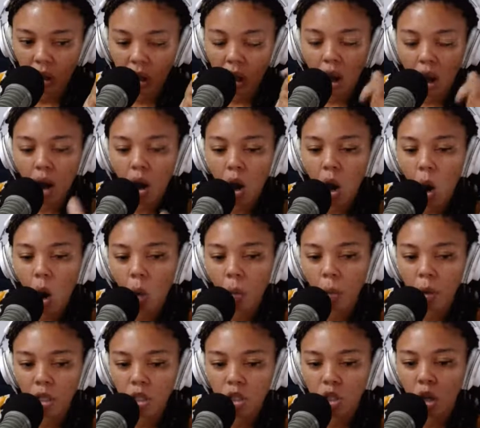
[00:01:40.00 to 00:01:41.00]
or how
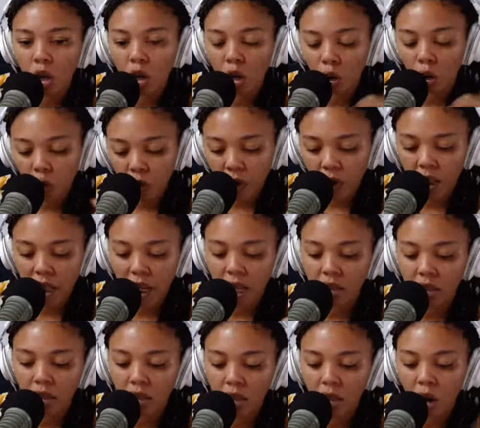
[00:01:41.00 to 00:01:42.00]
much
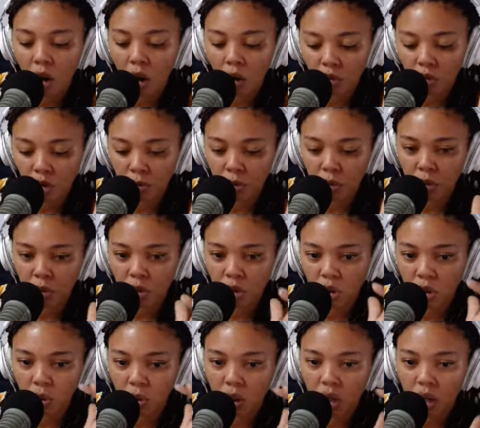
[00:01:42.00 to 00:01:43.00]
COVID-19 contributes
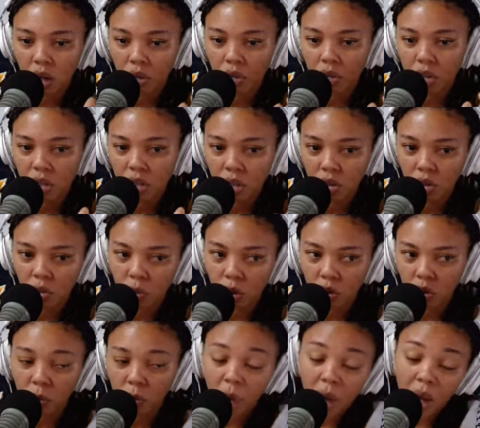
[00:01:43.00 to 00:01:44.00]
to our current
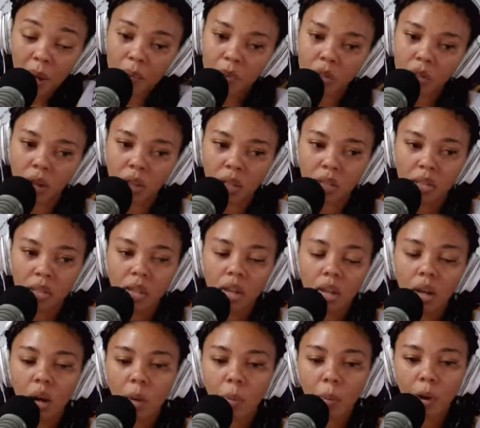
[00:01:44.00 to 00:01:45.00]
situation? Perhaps not.
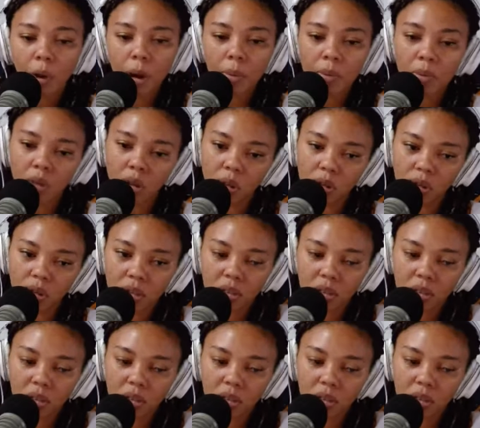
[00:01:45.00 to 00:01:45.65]
Perhaps not.